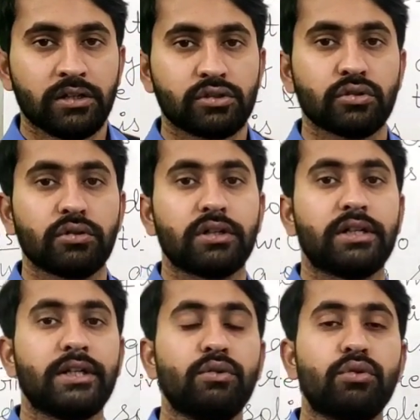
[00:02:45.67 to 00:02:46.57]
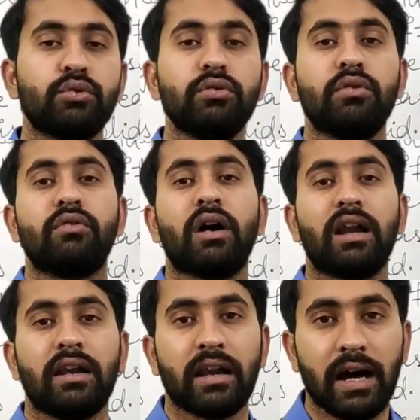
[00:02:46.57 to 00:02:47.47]
So due to
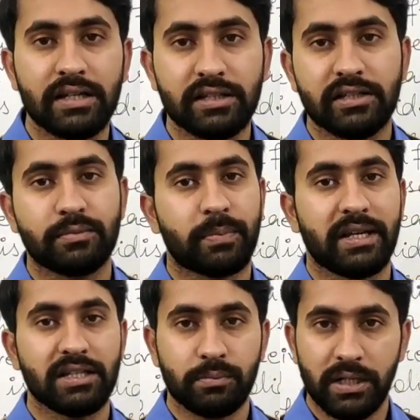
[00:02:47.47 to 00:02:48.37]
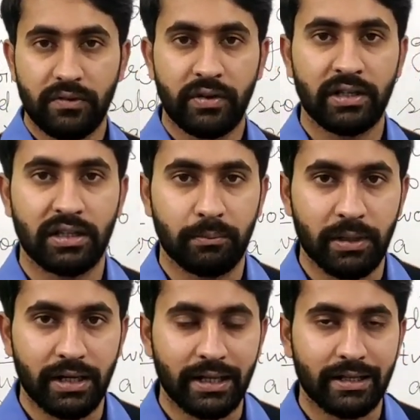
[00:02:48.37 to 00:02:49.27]
a large space between the
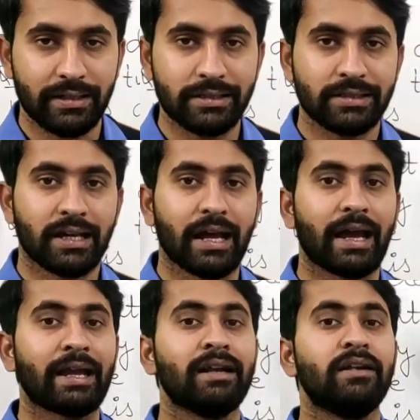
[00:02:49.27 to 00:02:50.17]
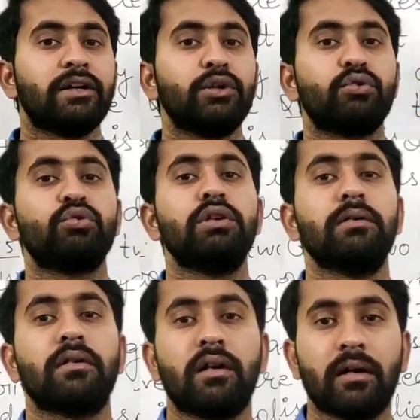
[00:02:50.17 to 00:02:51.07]
particles and due to
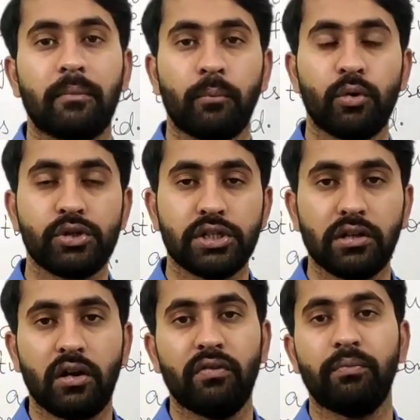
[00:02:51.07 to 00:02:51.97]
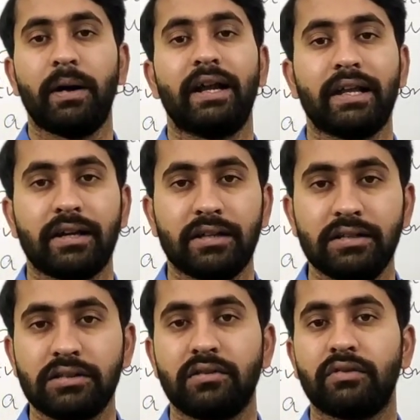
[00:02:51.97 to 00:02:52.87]
the motion of
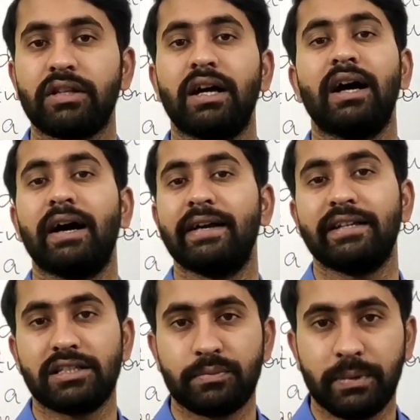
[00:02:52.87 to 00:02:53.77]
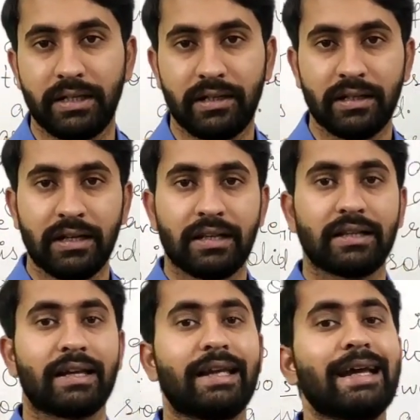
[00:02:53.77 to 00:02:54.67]
particles with the high speed,
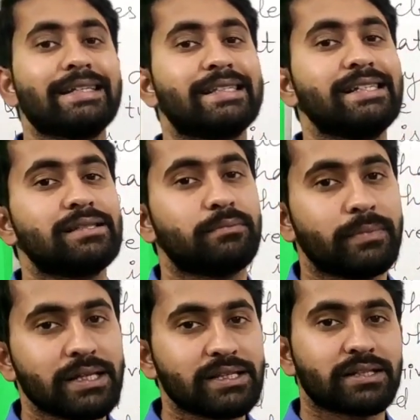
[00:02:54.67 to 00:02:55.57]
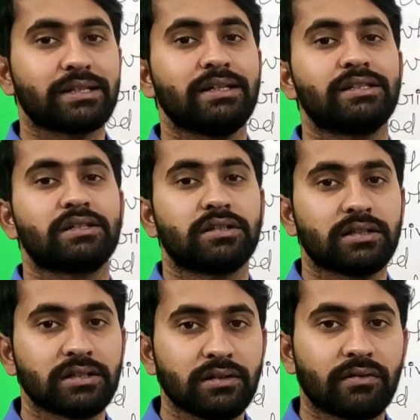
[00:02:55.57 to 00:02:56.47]
the gases mix each
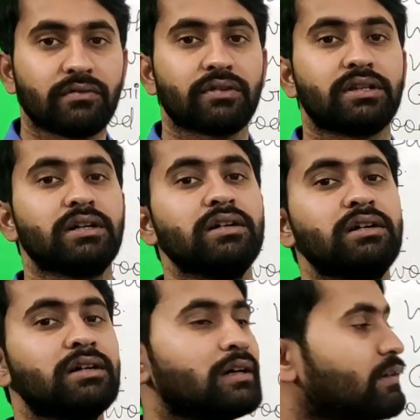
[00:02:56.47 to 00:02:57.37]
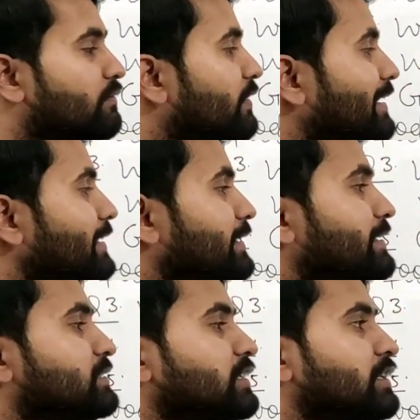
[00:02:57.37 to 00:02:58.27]
other with the very
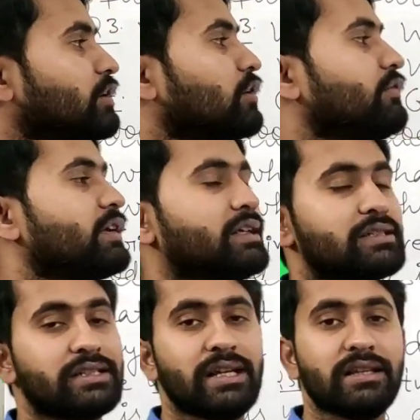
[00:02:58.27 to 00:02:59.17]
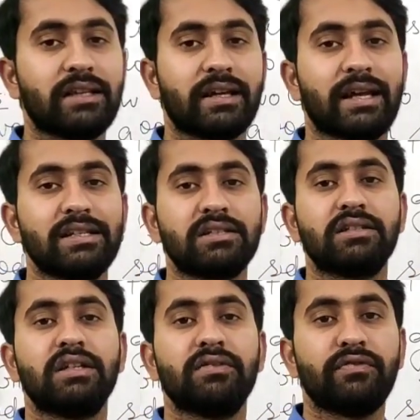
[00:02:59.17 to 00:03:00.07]
easily, or we can say they gets
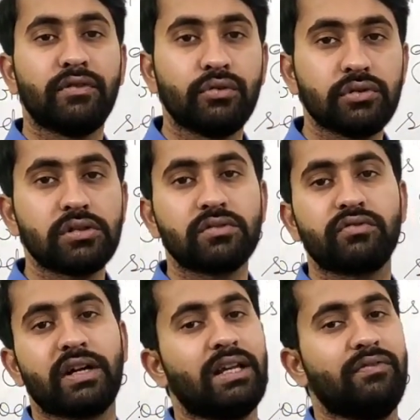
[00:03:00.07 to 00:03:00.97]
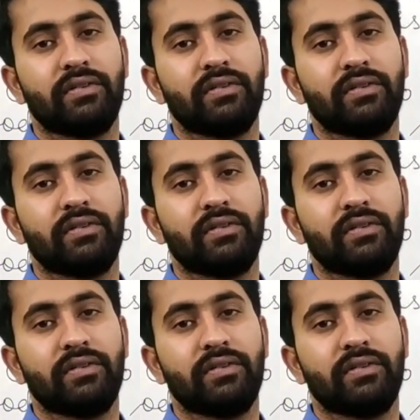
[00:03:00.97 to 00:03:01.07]
diffused very